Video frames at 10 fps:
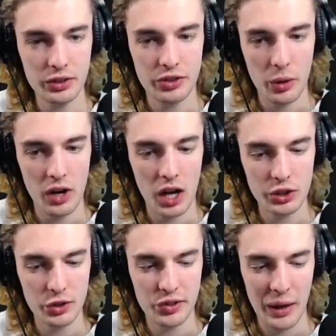don't
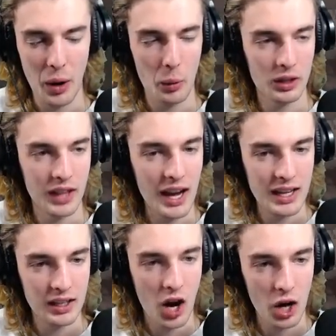understand why we're
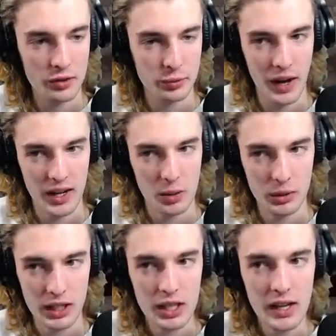gaining hearts
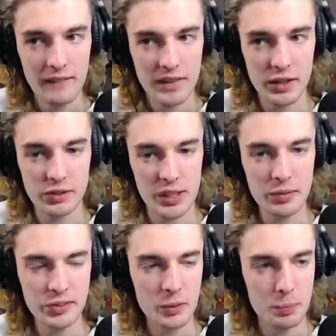randomly. It
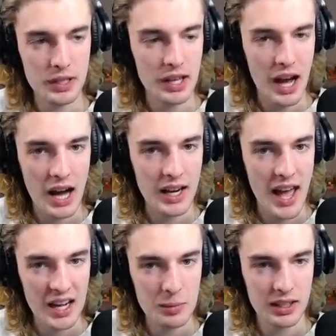seems to be on
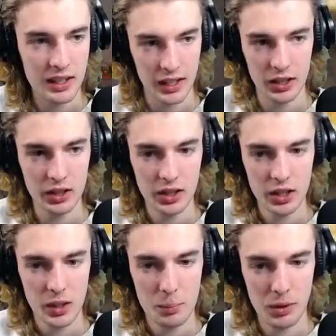enemy kill,
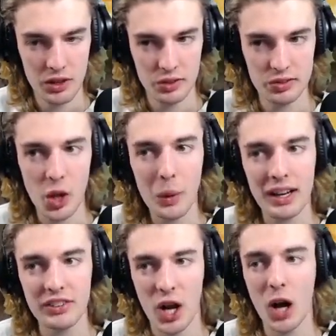but there's no way
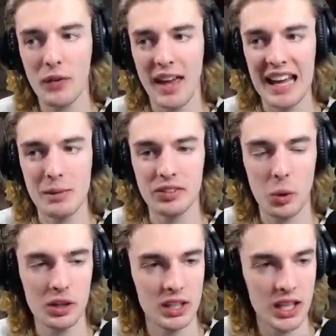to tell if that enemy is
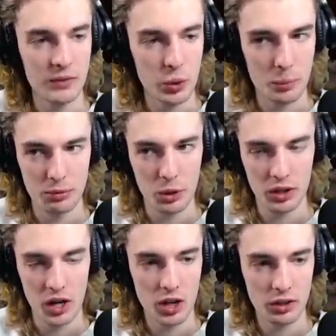going to give you a
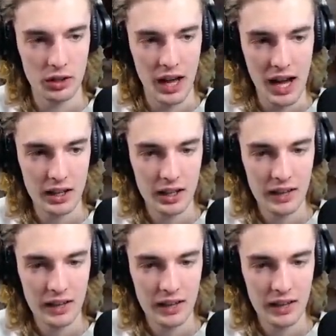broken heart or not.